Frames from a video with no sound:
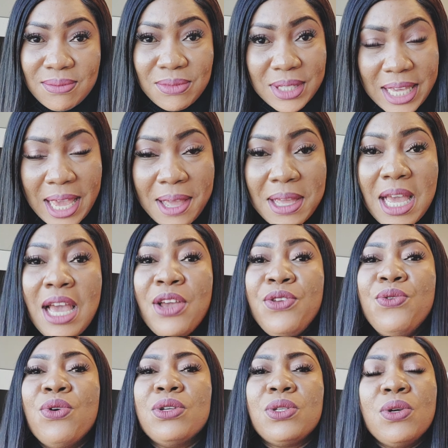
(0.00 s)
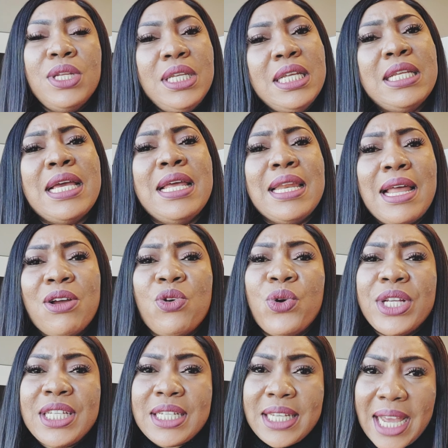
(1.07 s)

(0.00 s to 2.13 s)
Okay? You also need a language